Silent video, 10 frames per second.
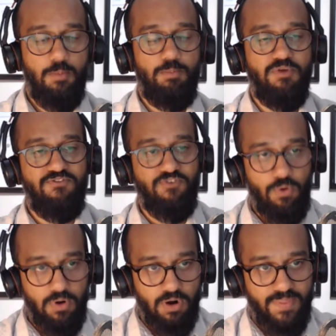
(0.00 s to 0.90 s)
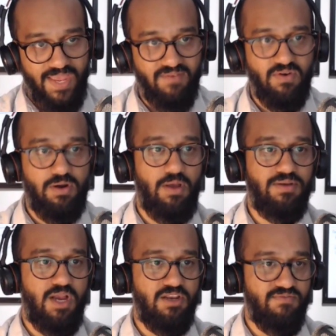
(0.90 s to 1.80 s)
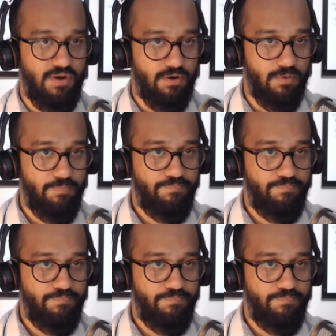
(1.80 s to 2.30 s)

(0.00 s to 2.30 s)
before they ever contact a vendor.